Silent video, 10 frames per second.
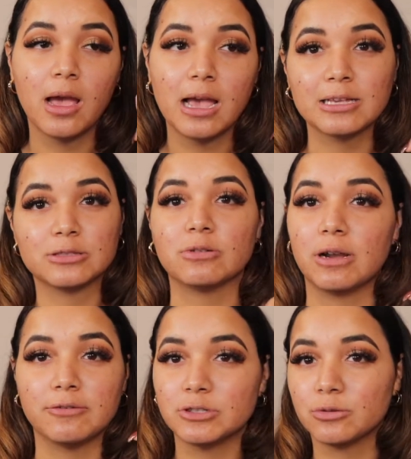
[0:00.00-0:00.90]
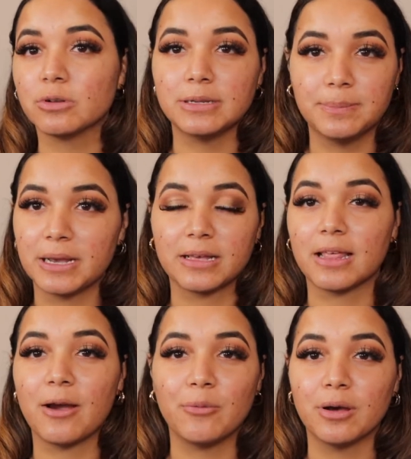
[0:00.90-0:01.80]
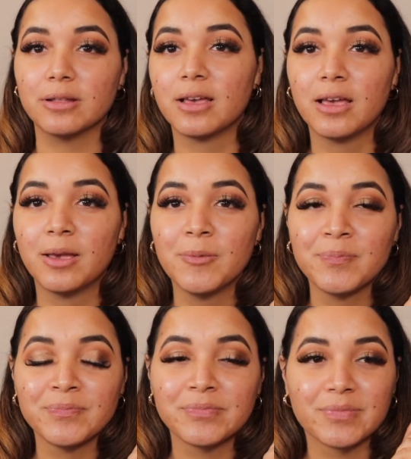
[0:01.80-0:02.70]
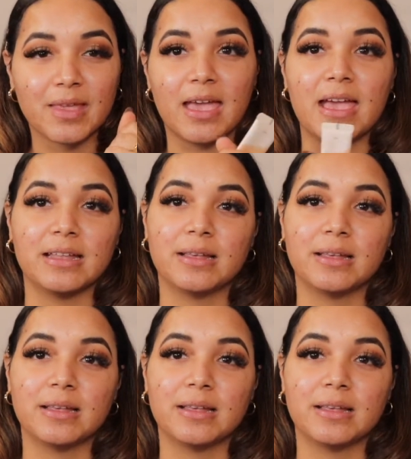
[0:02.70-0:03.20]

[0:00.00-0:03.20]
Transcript: I swear I would totally pick that one. And